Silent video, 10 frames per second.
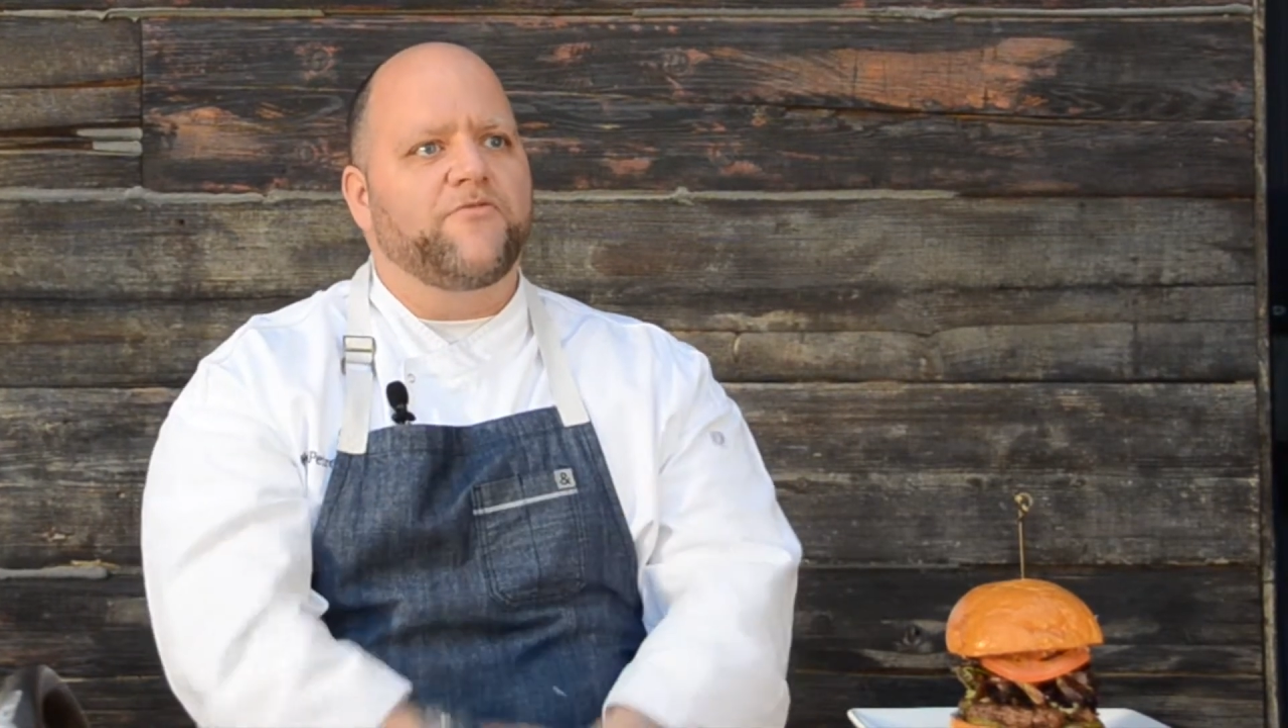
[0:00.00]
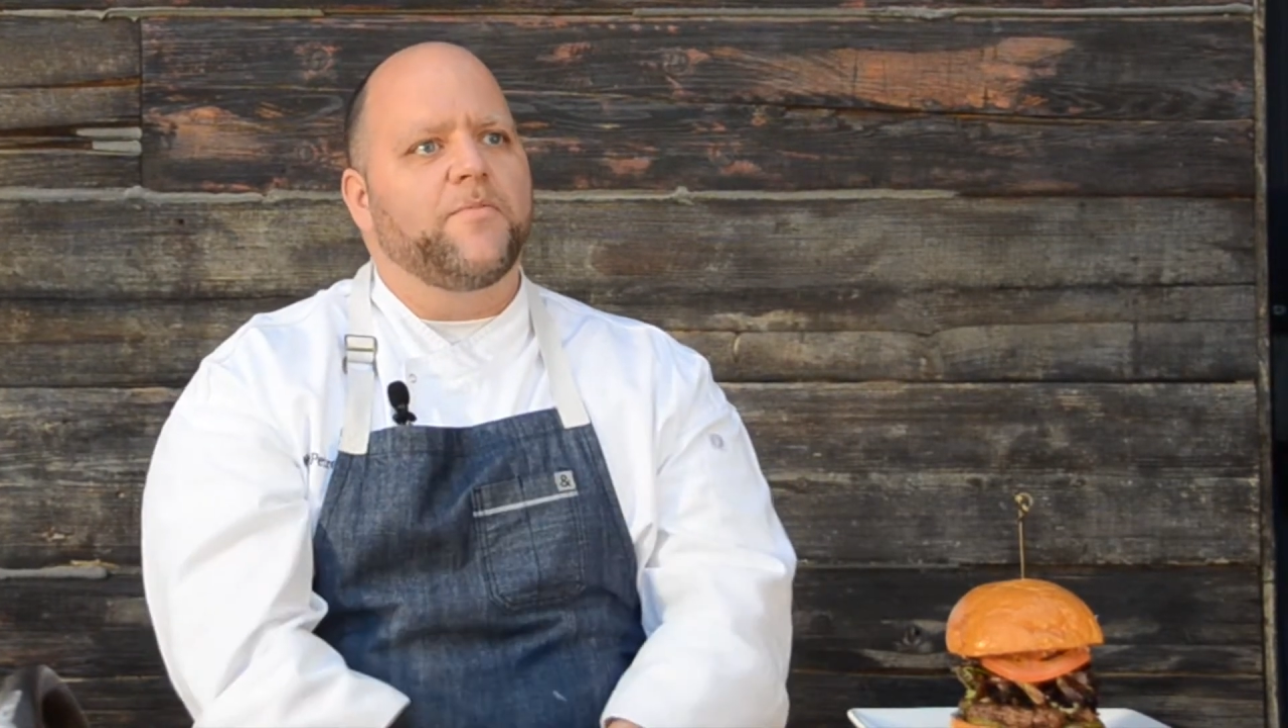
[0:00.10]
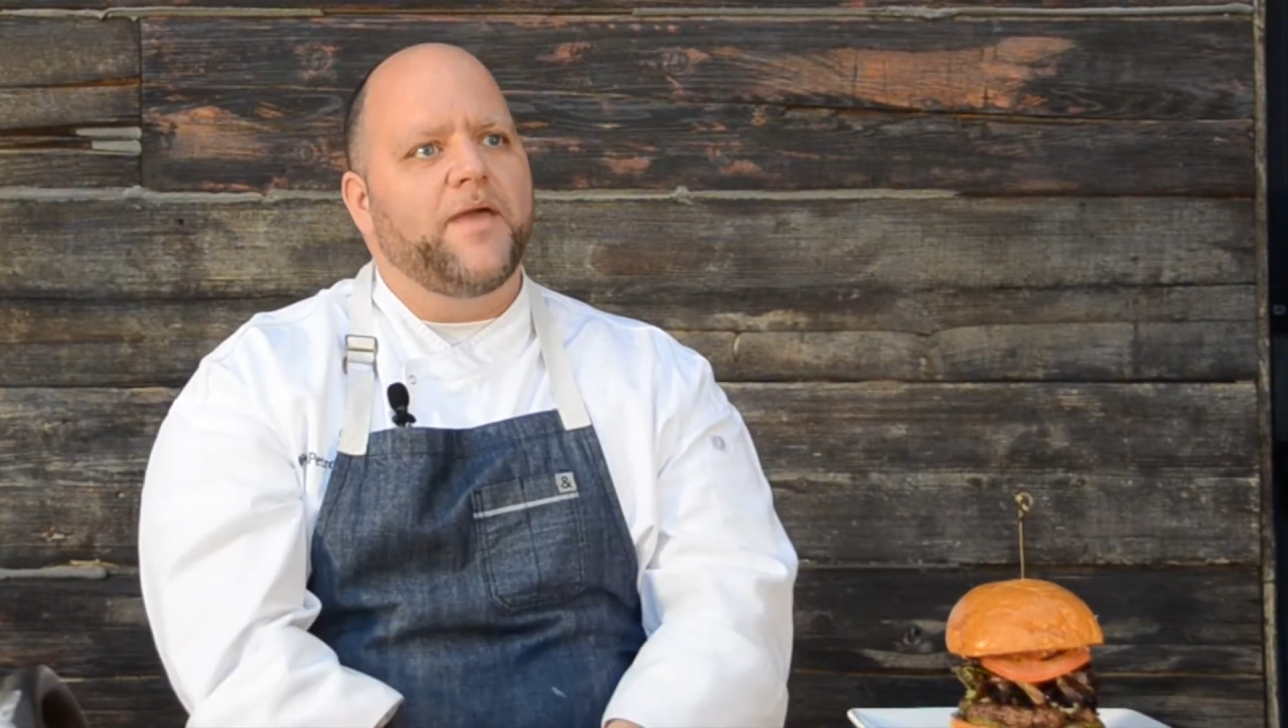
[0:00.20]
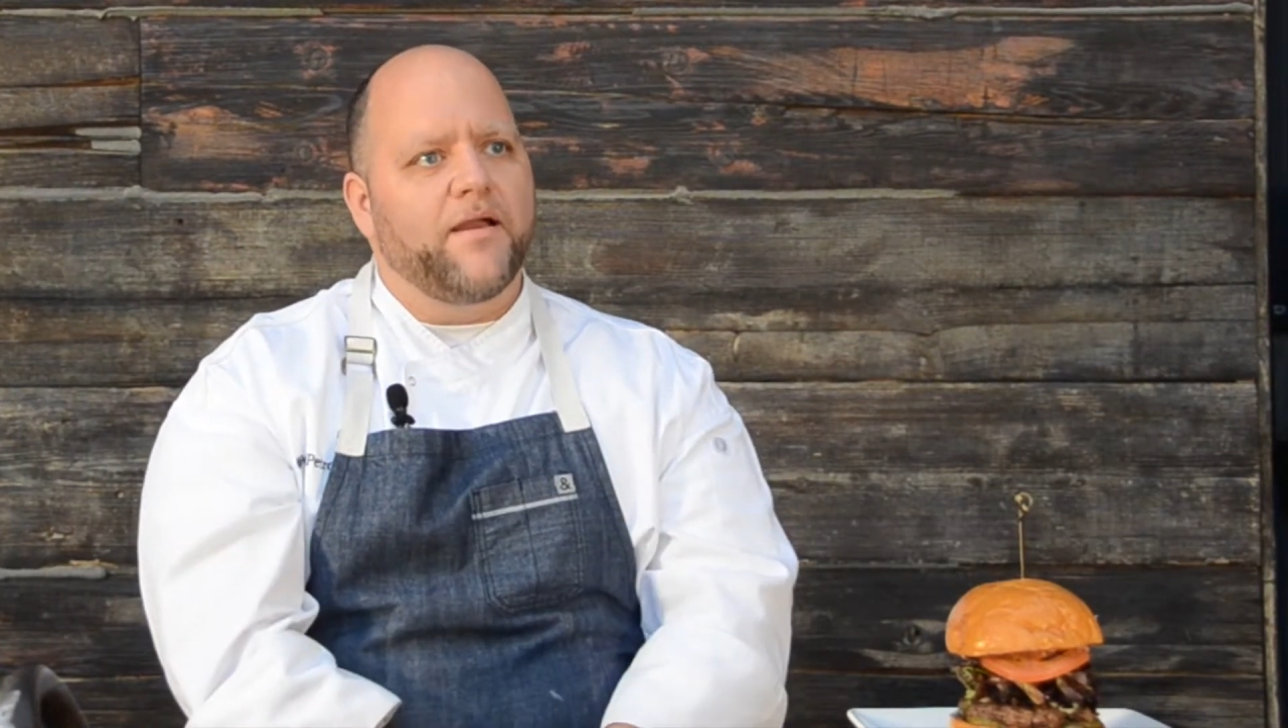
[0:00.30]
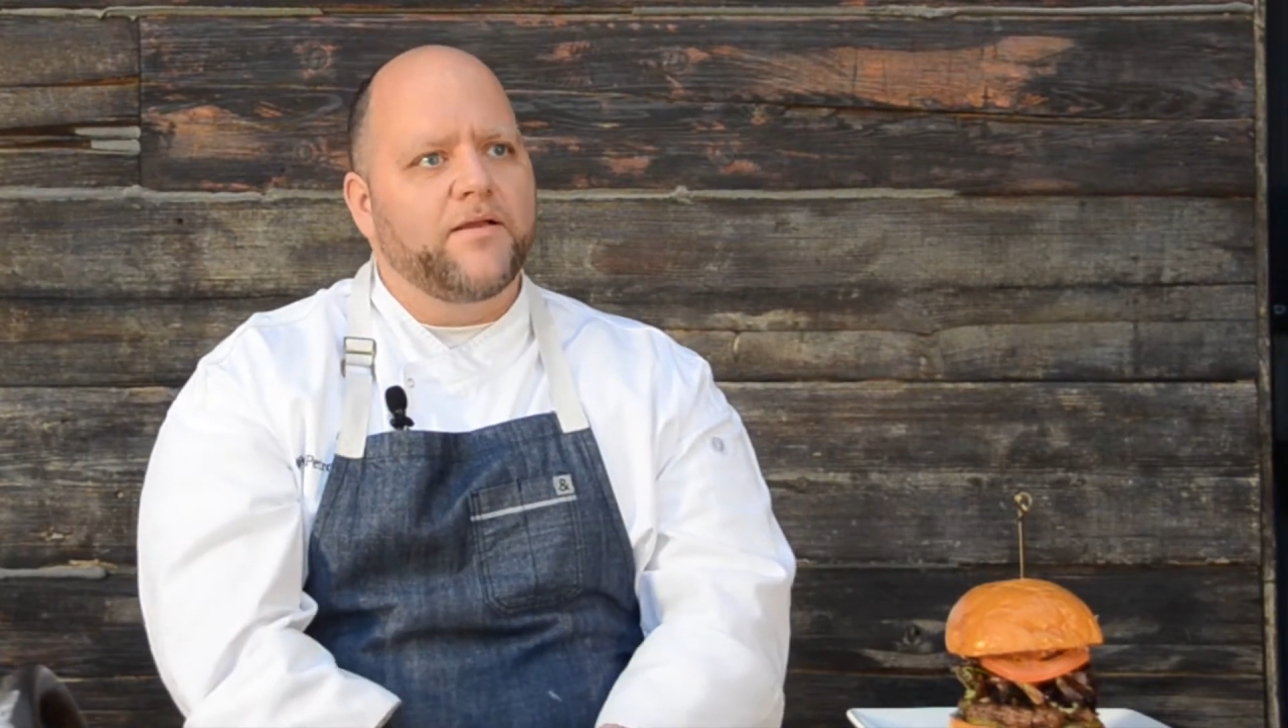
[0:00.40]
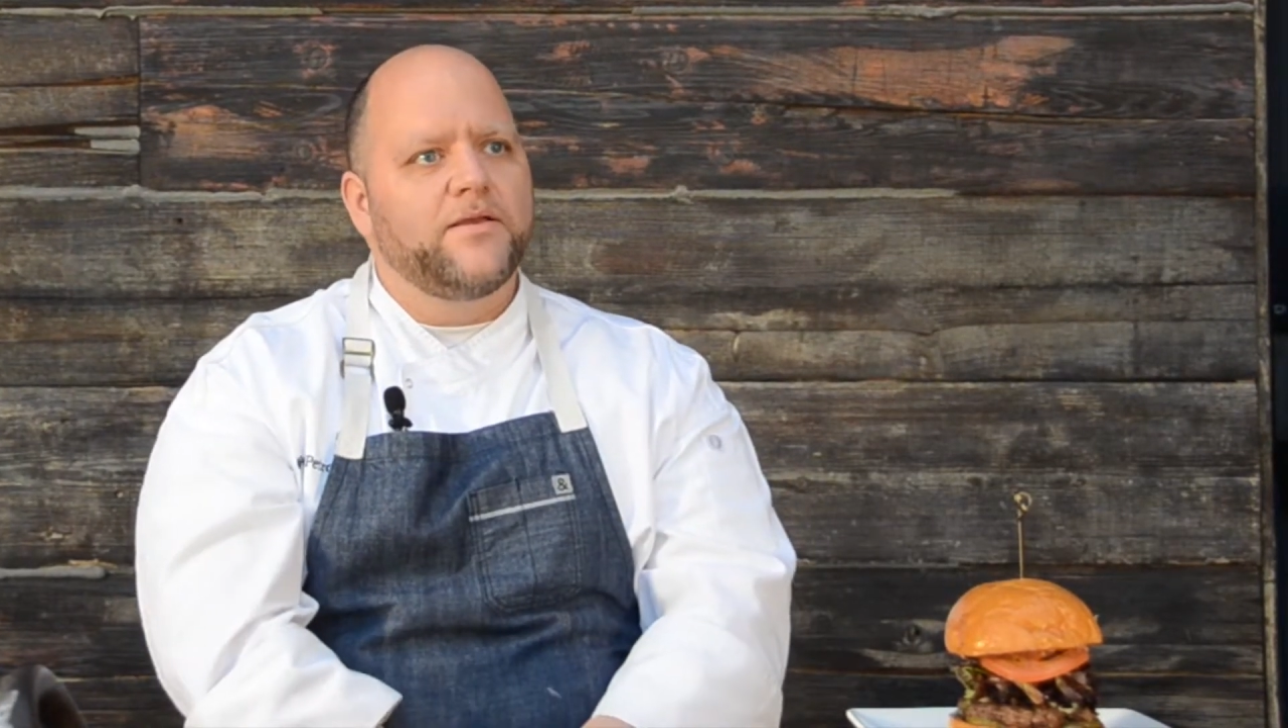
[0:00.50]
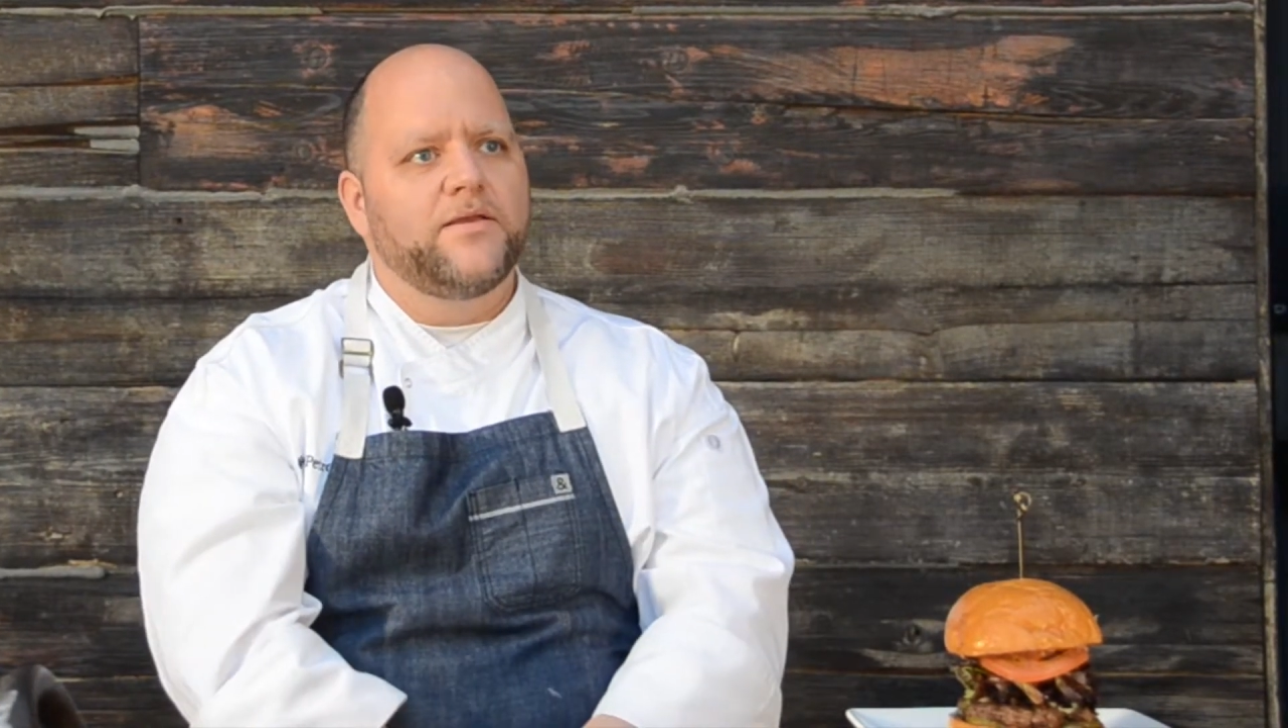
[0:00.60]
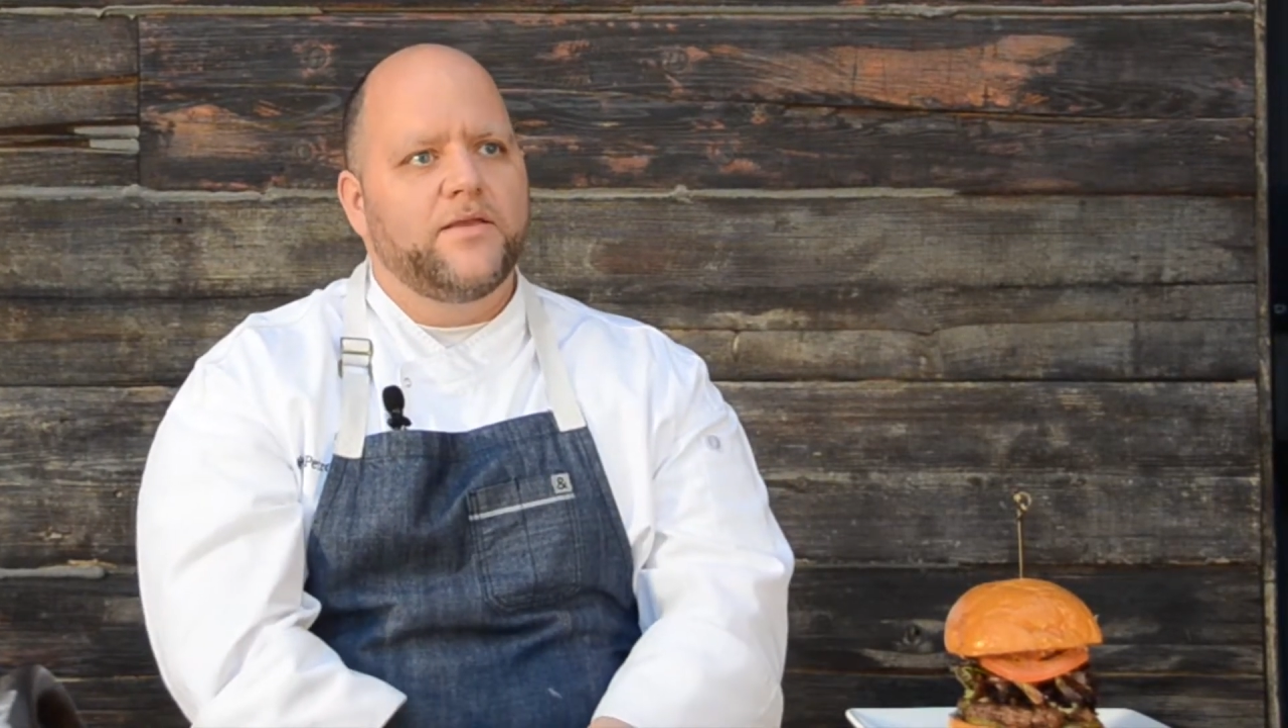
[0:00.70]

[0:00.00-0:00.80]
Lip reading: from there.